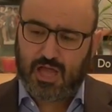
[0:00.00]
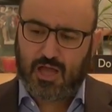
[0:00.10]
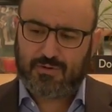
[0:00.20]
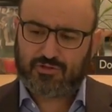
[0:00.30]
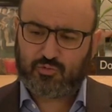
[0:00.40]

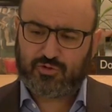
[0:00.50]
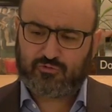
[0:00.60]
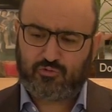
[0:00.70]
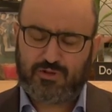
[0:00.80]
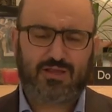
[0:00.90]
How much we
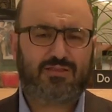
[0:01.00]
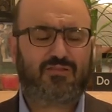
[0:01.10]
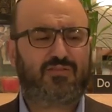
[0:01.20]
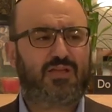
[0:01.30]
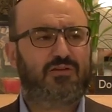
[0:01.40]
truly
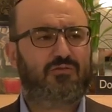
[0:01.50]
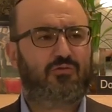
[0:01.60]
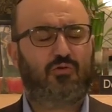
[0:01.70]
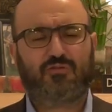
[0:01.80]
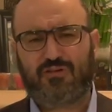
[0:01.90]
understand
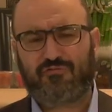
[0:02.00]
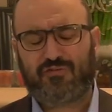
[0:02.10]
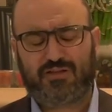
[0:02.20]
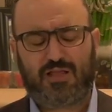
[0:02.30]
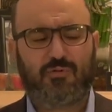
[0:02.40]
cause and
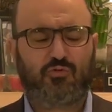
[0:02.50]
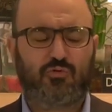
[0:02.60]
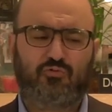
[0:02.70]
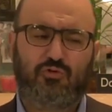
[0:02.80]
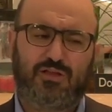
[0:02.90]
effect? How much we
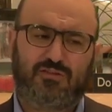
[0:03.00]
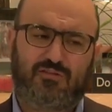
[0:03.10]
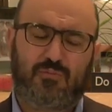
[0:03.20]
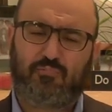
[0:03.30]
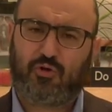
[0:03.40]
truly
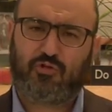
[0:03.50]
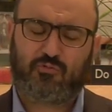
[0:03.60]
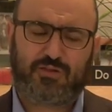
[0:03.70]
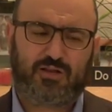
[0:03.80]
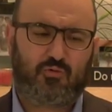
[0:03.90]
understand
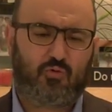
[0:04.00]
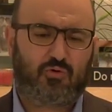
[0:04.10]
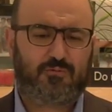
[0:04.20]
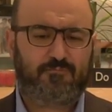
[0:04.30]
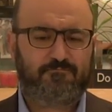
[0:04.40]
punishment and reward?